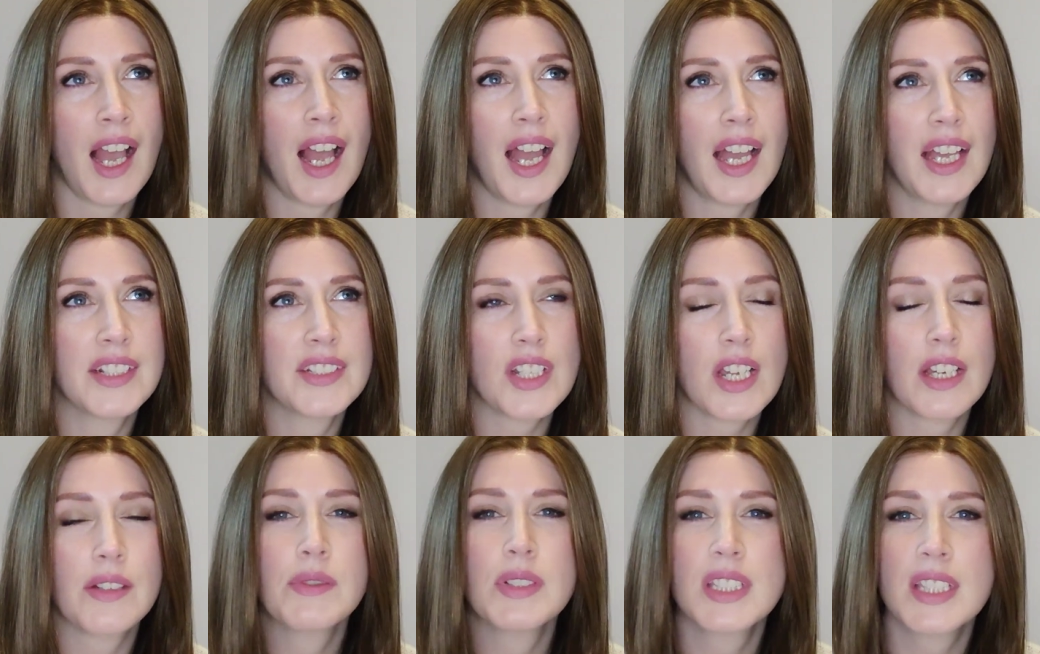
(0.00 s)
And
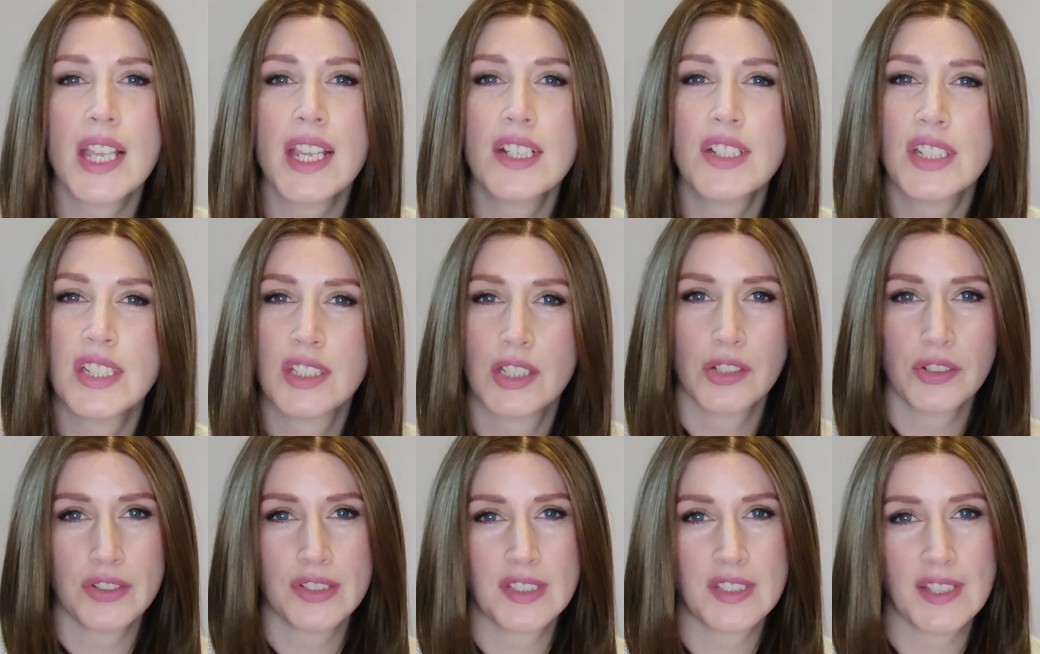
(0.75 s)
I would say she's a
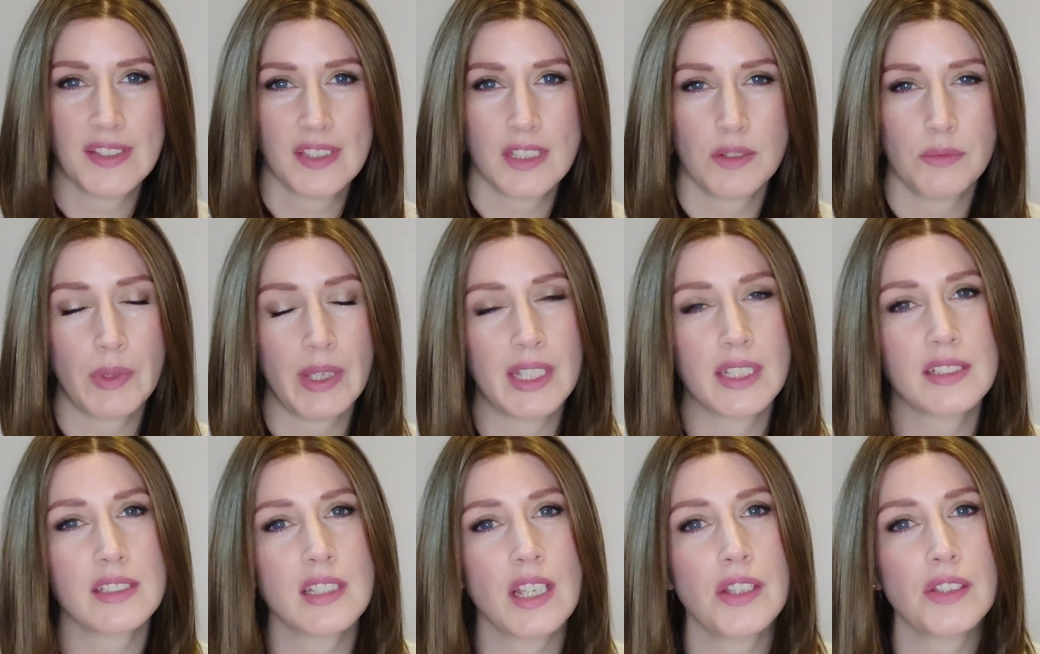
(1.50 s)
good sister wig,
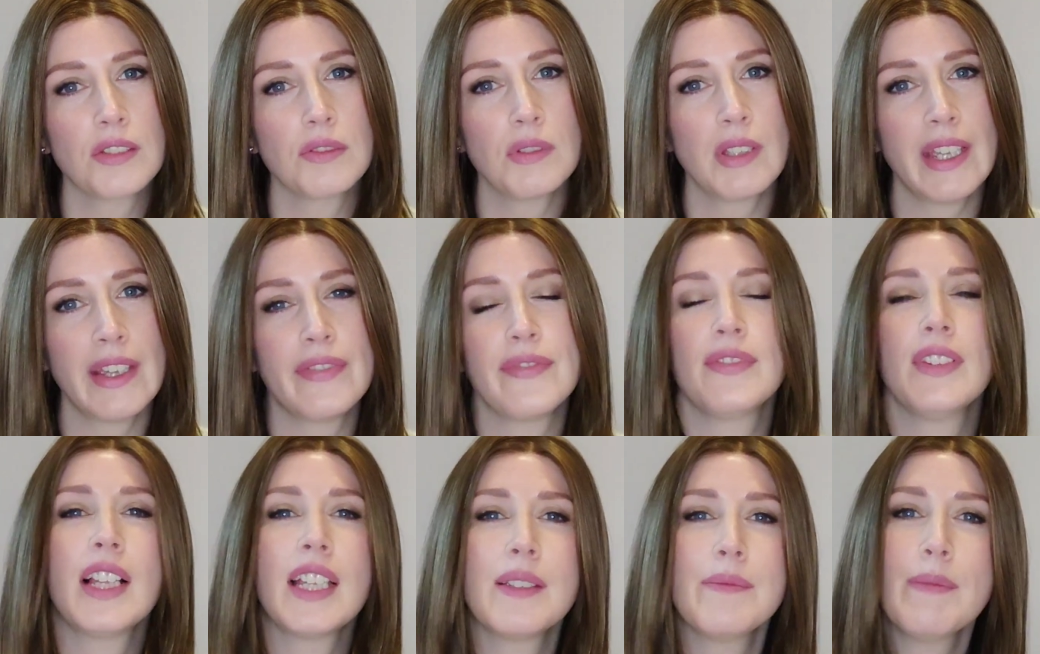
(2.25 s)
so if,
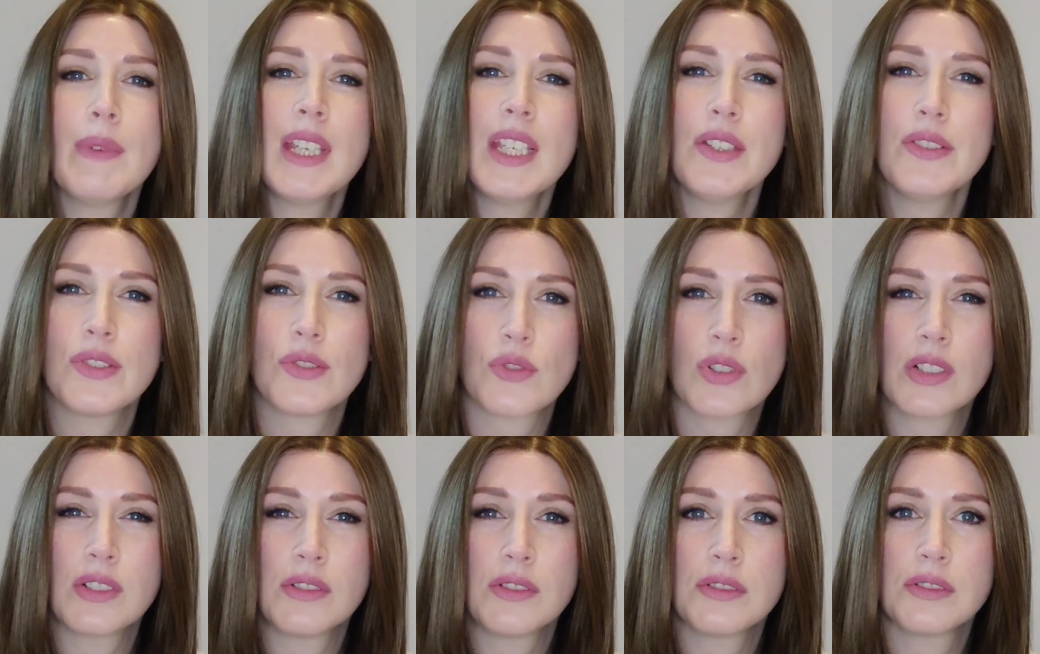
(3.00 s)
like me, you
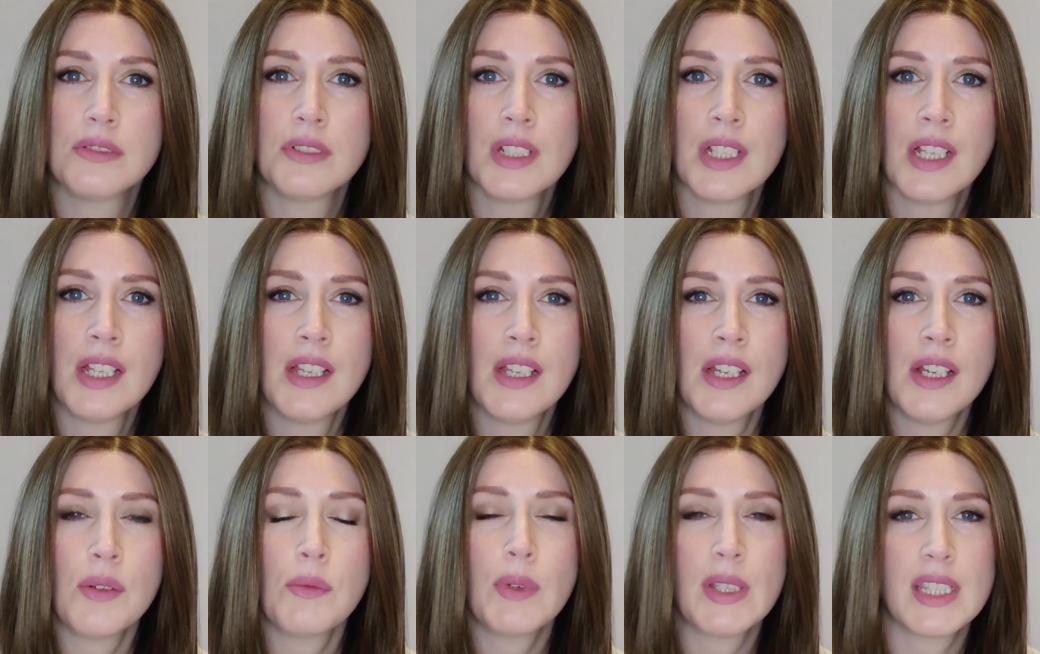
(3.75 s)
struggle
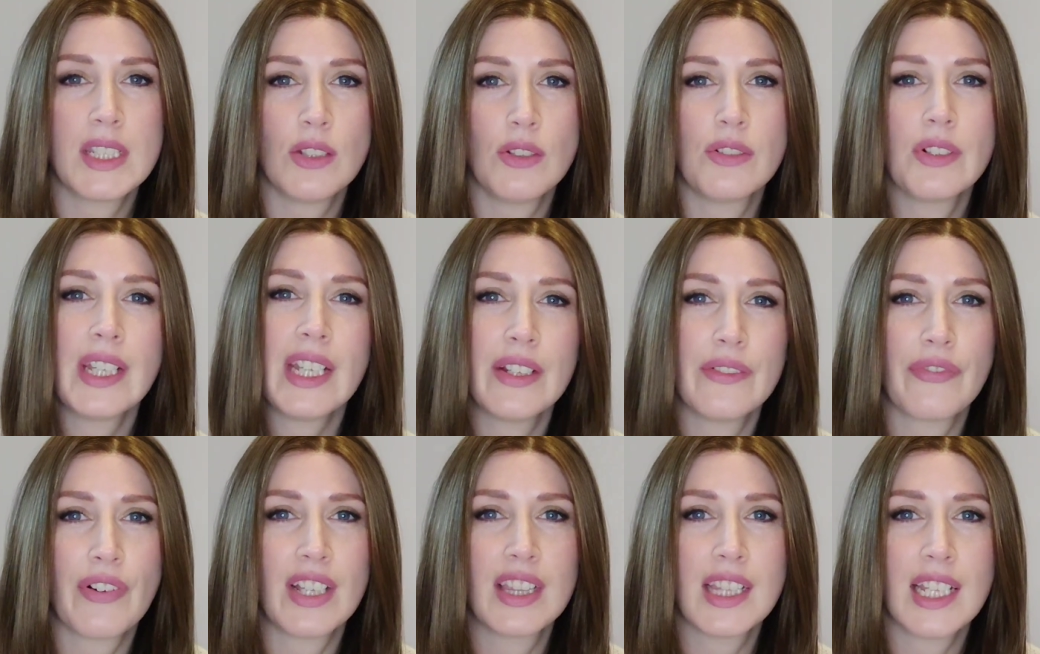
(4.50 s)
with your
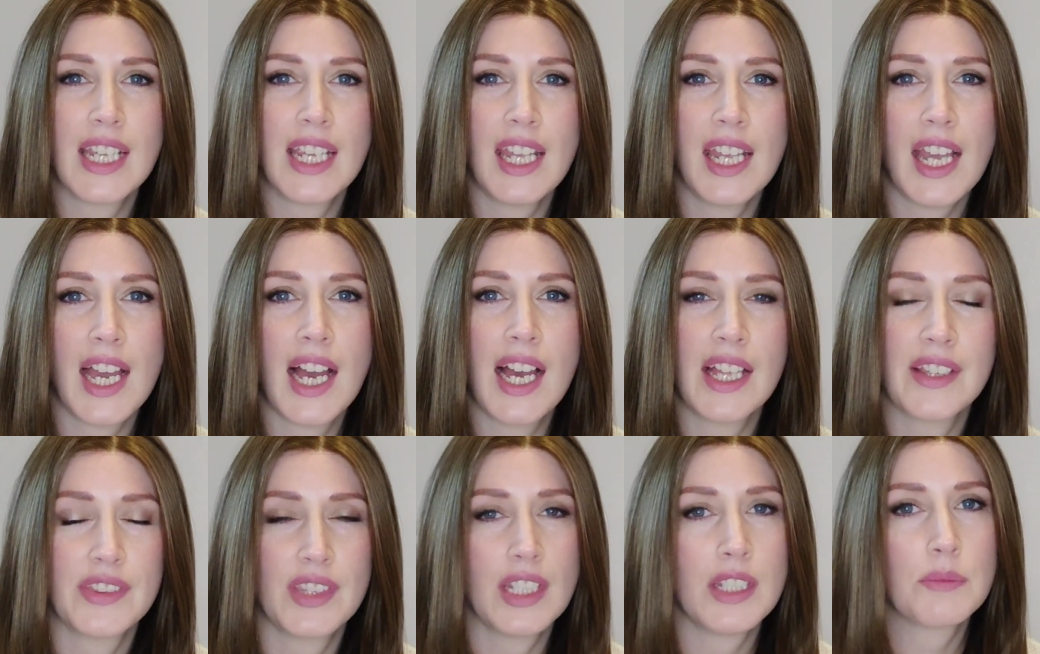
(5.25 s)
heat-friendly
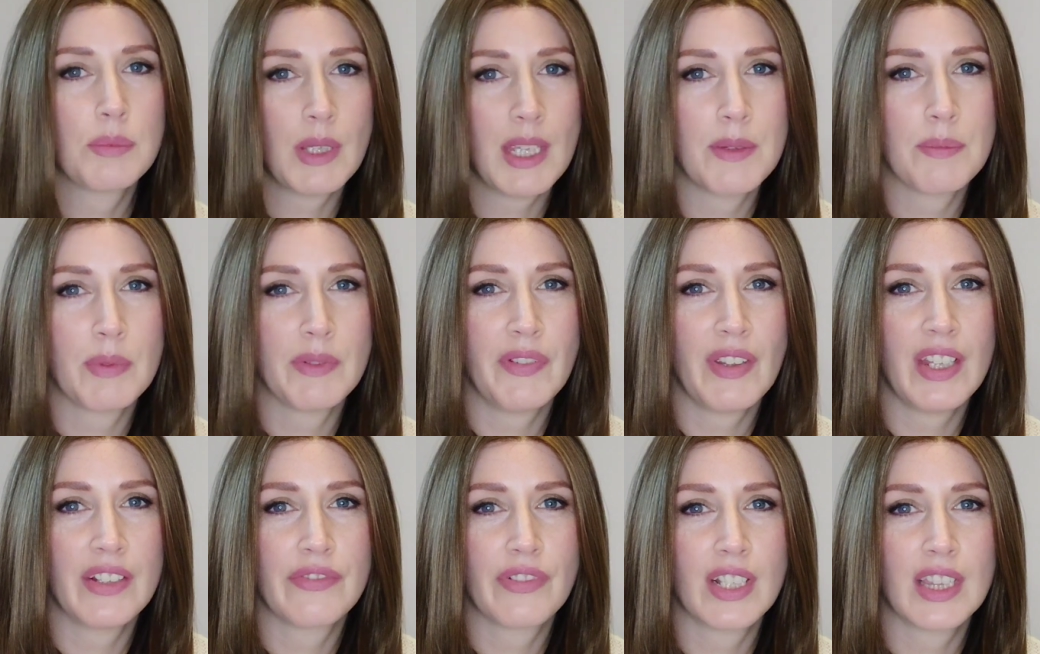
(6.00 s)
and the upkeep of
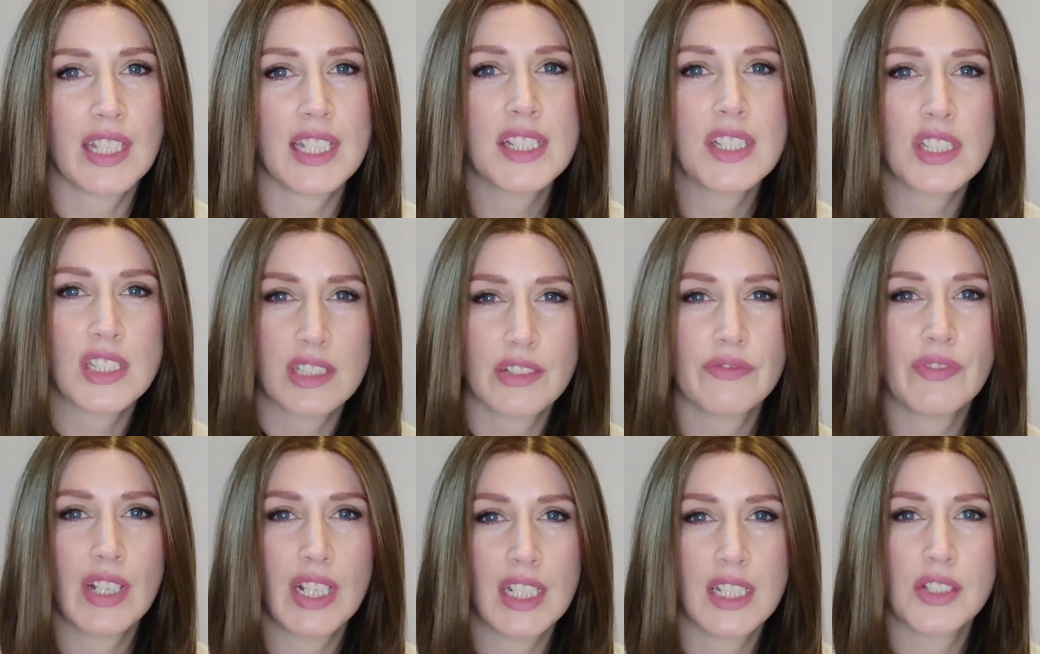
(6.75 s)
heat-friendly, she's a
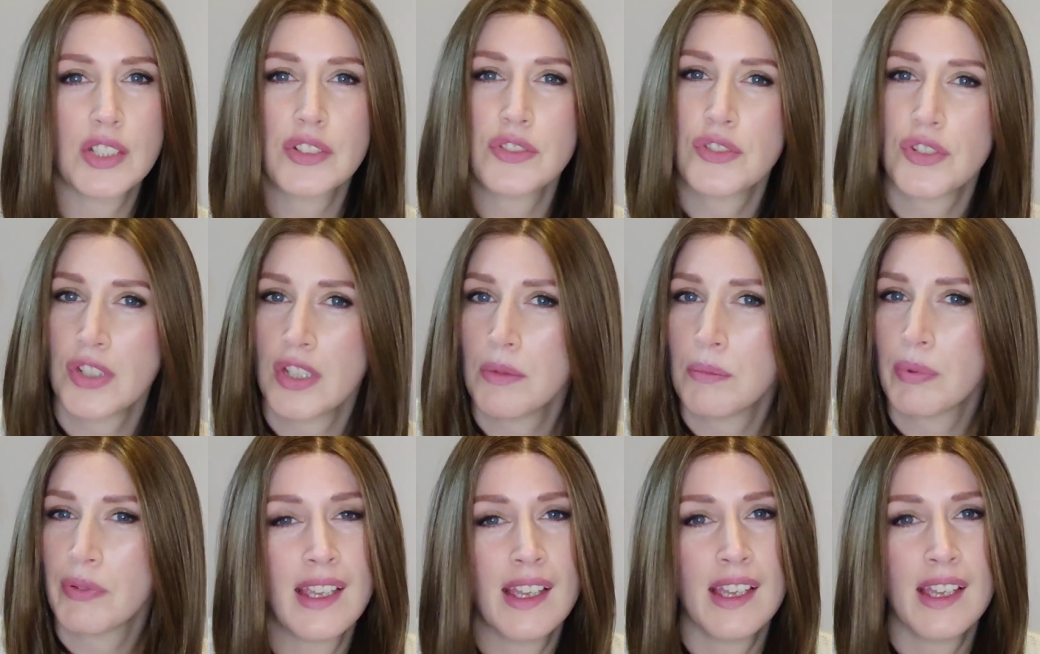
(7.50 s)
really good dupe.